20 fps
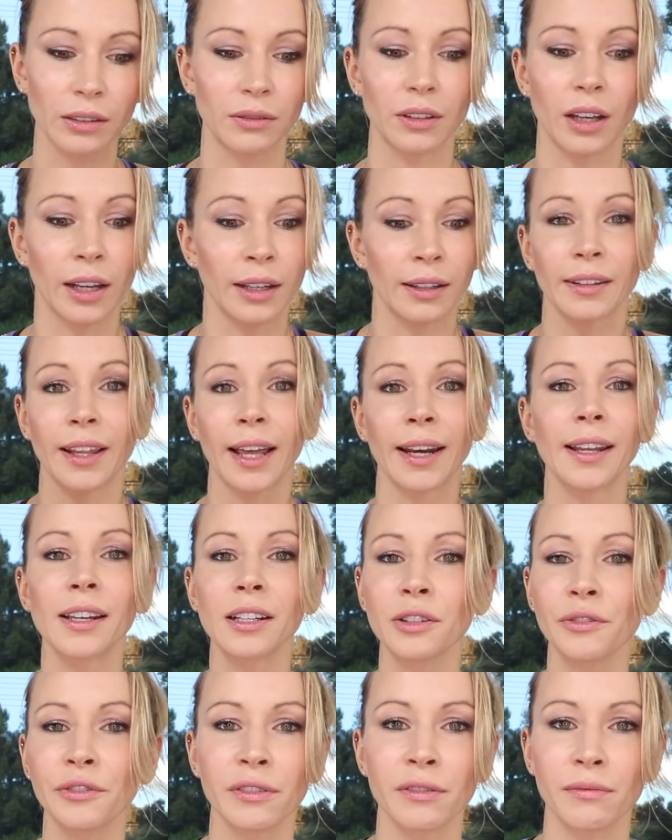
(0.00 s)
And 10
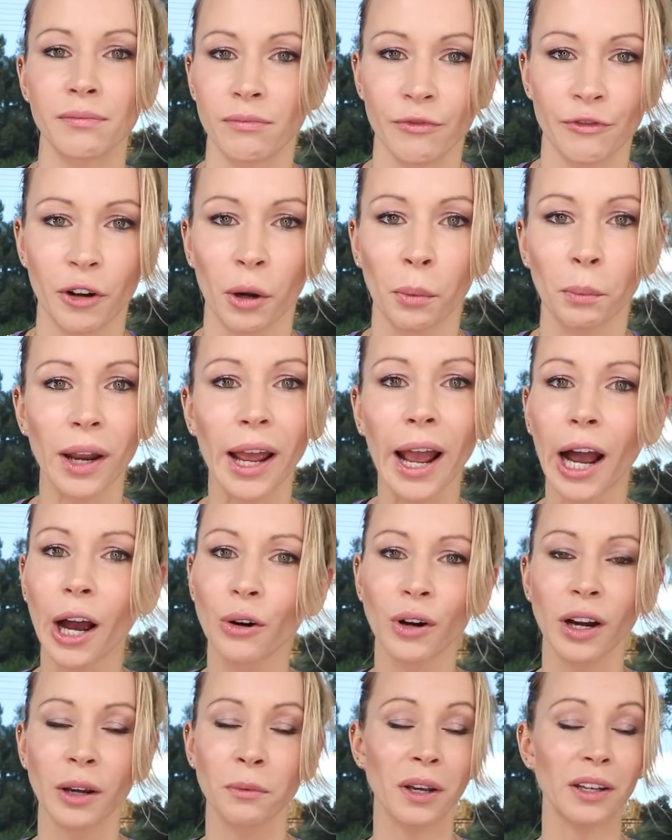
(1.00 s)
years from
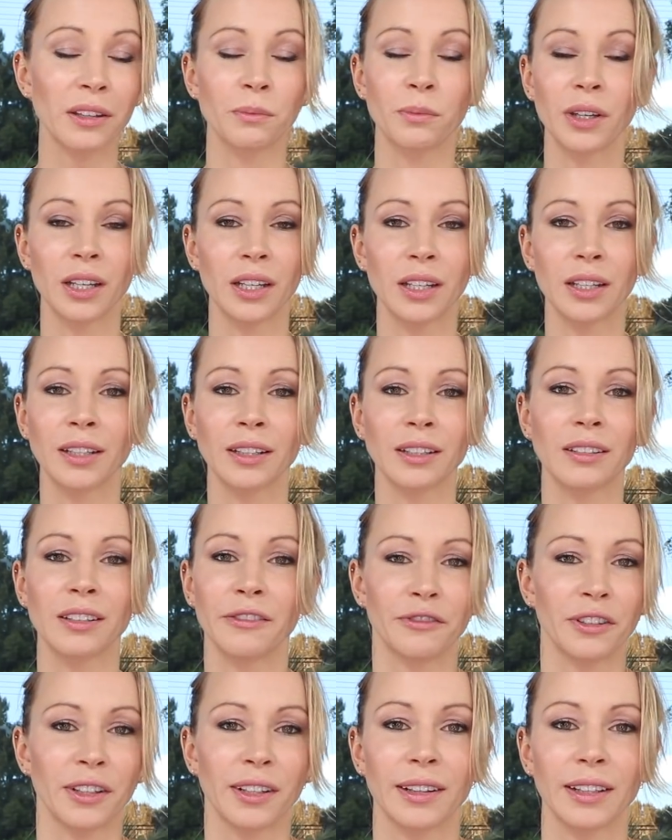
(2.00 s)
now I might be eating
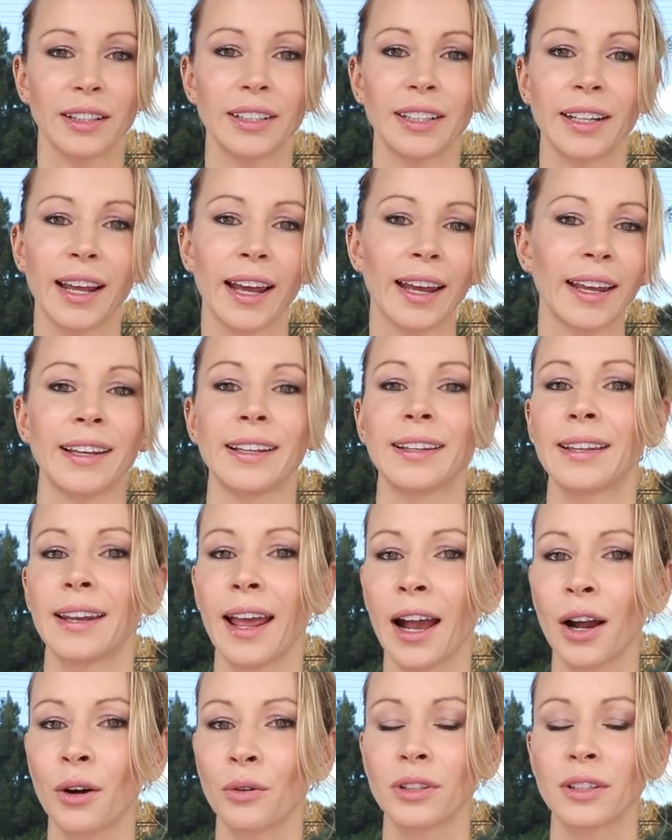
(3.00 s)
differently than I eat
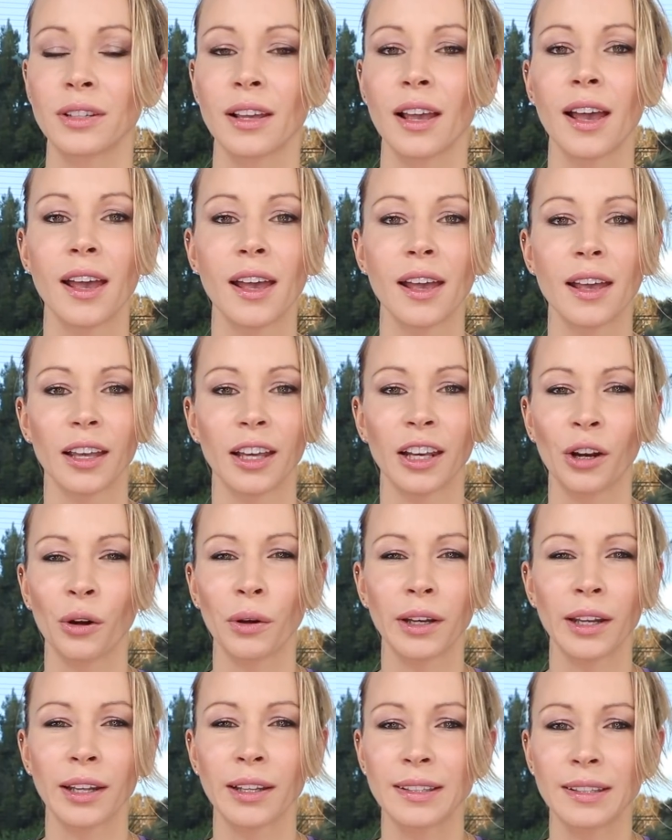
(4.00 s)
now. It's, you know,
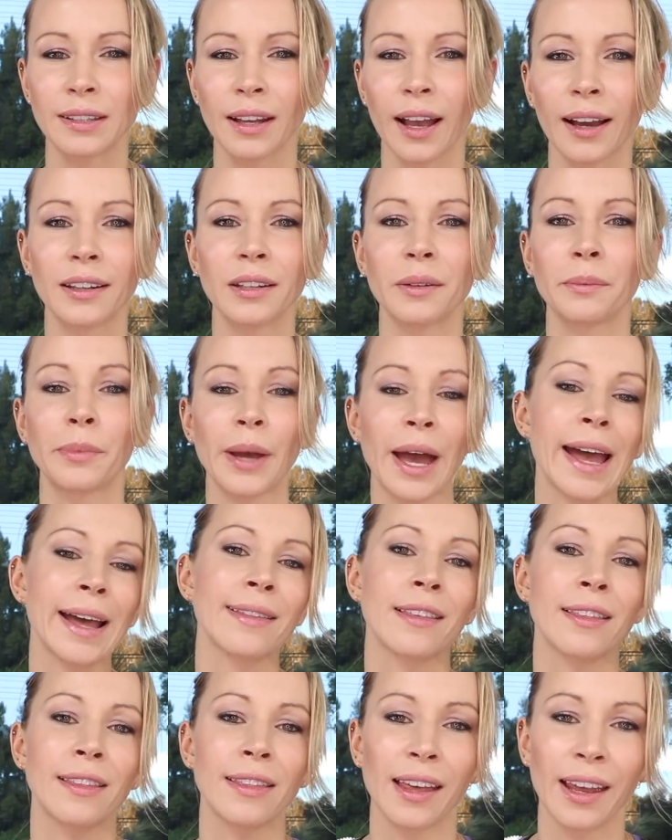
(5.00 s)
and it's not a
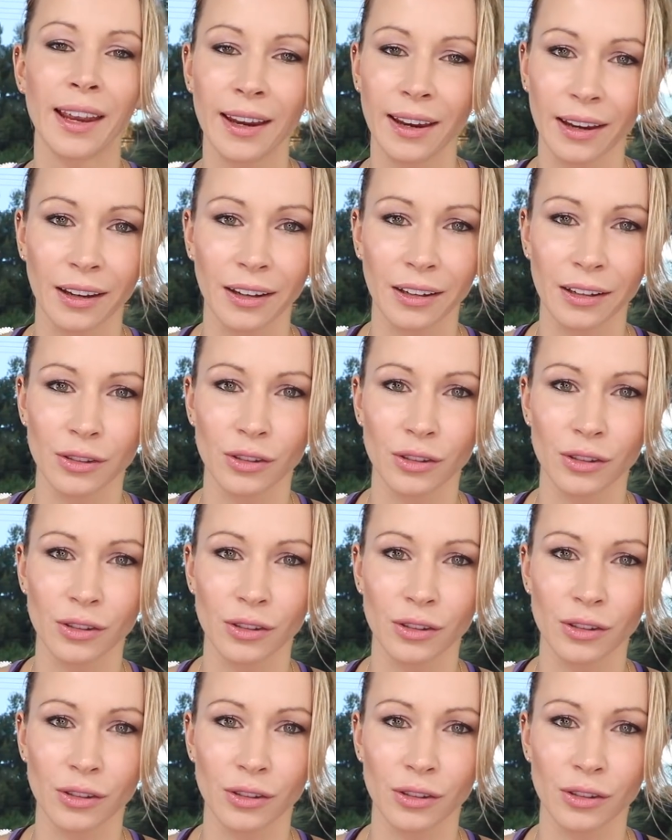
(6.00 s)
bad thing